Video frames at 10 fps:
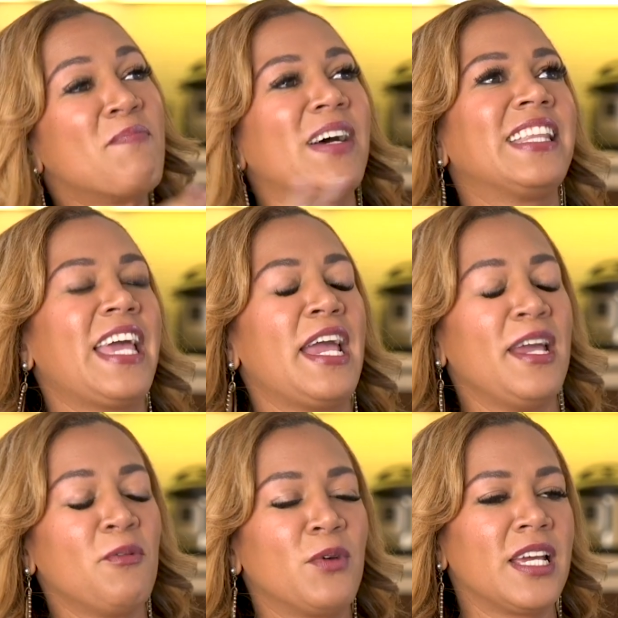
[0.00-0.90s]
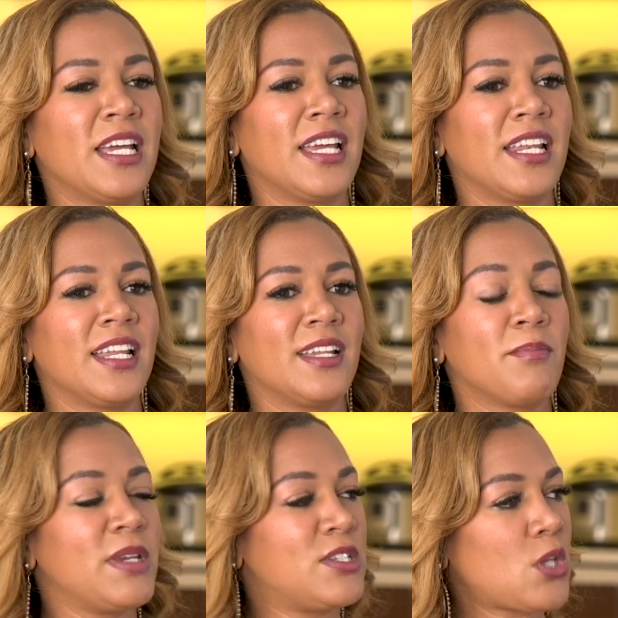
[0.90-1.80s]
But they would
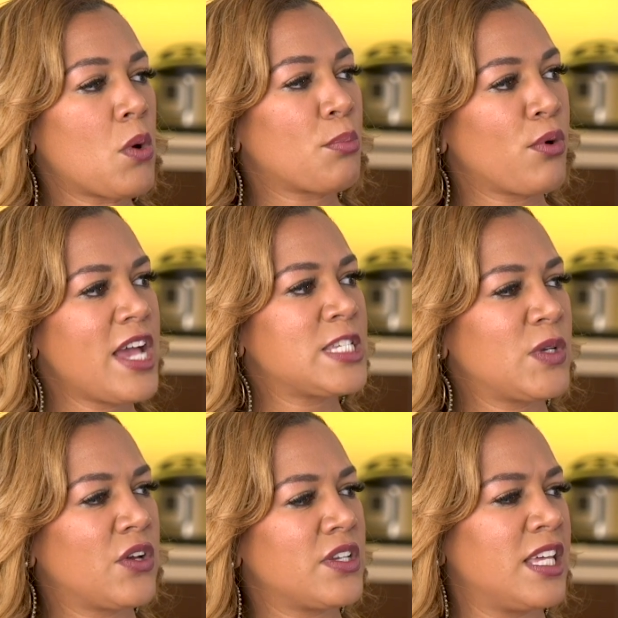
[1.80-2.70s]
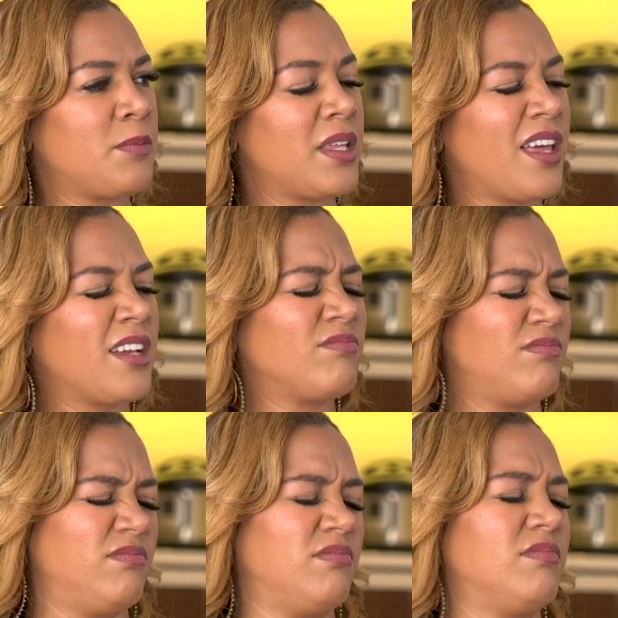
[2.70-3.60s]
be so impressed because they'd be like,
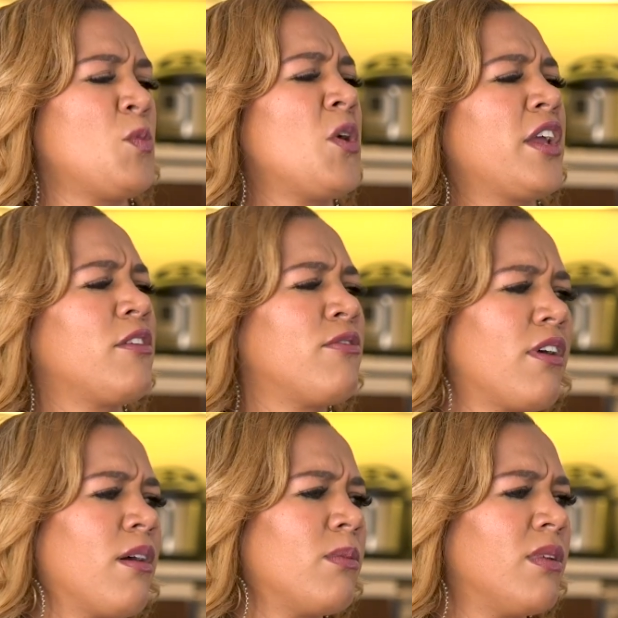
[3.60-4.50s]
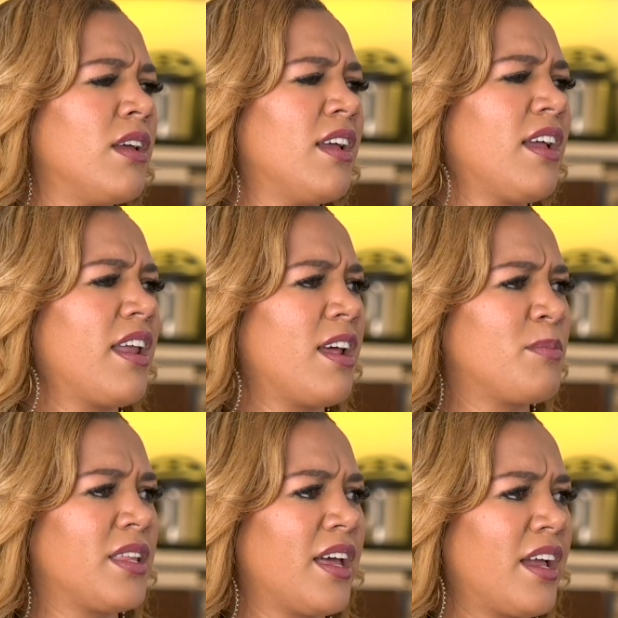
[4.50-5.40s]
where are you from? And I'd
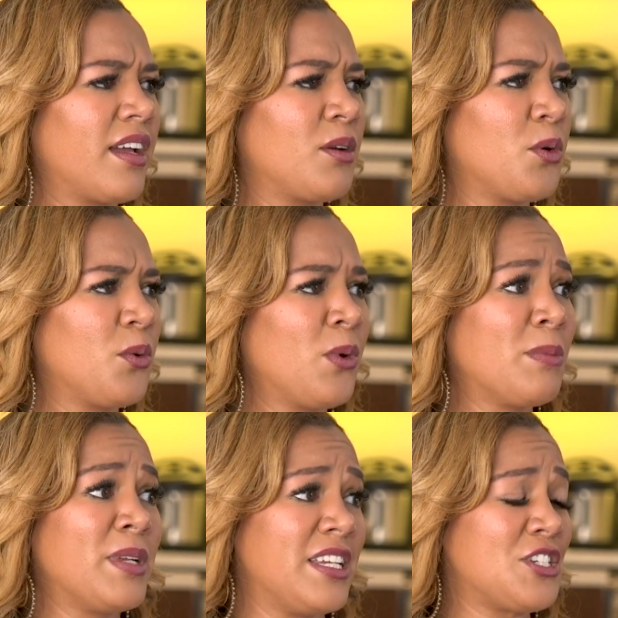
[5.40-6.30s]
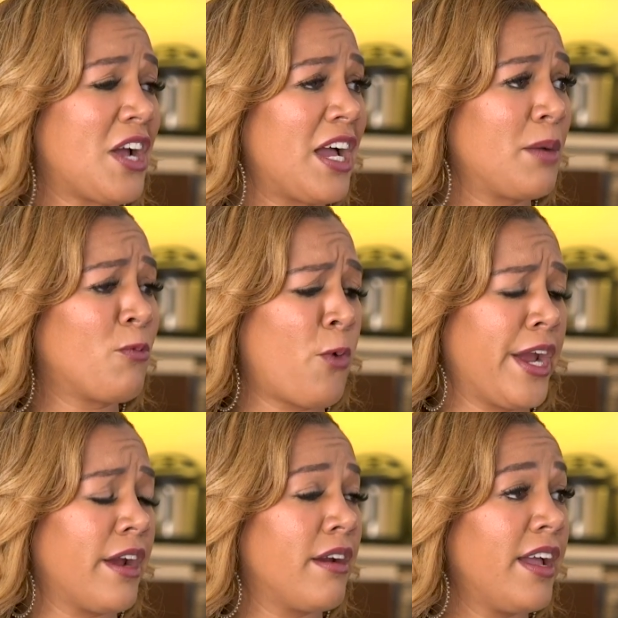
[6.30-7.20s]
be like, we're Benin tribe.
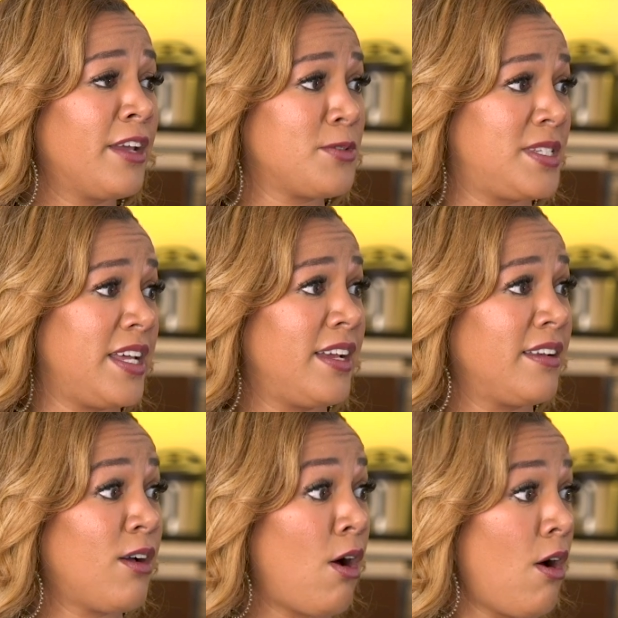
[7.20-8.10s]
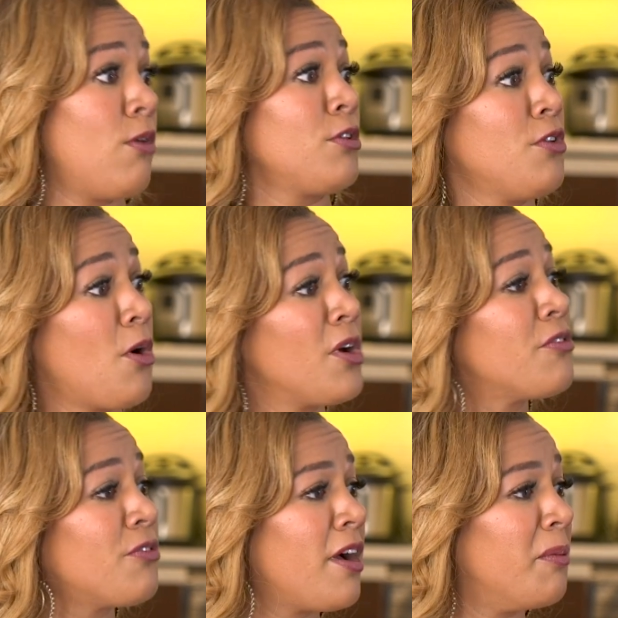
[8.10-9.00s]
Where? Edo State. Oh, you know where you're
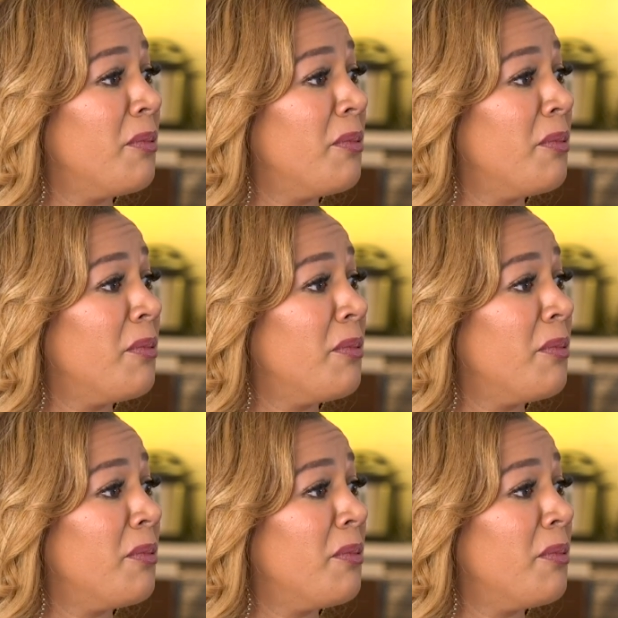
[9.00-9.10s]
from?